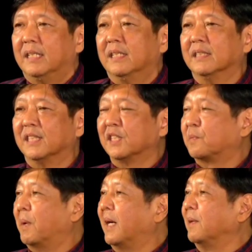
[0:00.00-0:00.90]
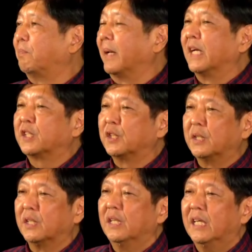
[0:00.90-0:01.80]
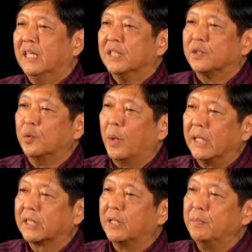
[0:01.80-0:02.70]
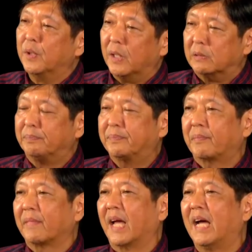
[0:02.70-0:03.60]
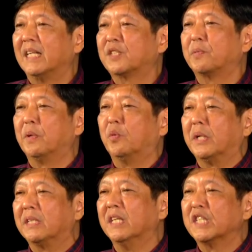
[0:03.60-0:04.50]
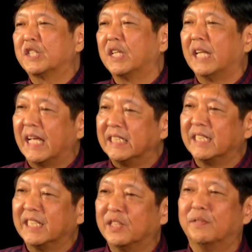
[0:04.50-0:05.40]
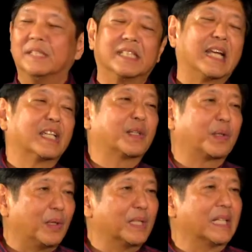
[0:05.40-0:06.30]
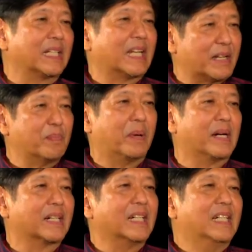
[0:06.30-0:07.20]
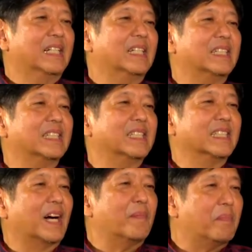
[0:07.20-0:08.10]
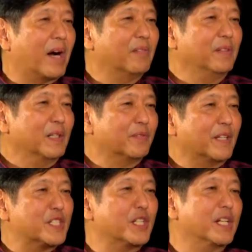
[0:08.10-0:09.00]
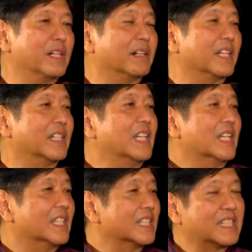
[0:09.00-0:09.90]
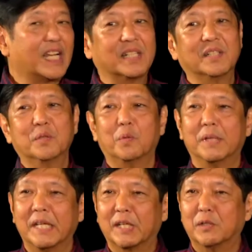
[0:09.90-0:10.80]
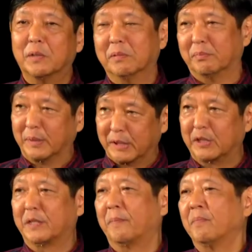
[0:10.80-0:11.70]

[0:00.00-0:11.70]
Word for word: It is my pleasure to welcome you all as we witness the lighting of an iconic landmark and a marvel of engineering, the San Juanico Bridge.